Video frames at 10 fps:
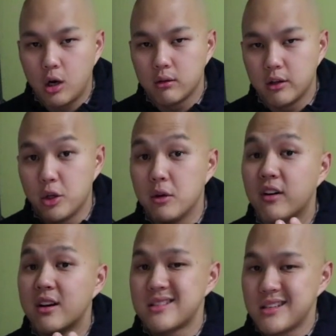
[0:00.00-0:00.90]
on the
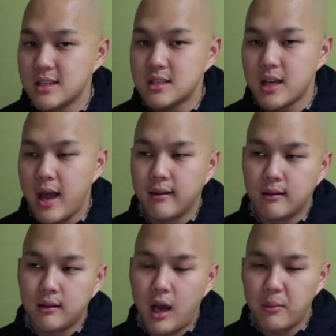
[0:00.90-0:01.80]
universities and
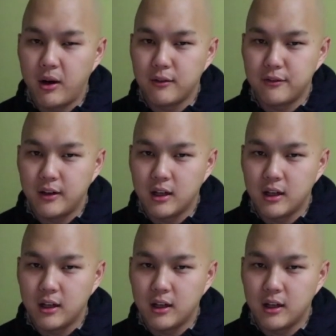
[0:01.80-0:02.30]
the type of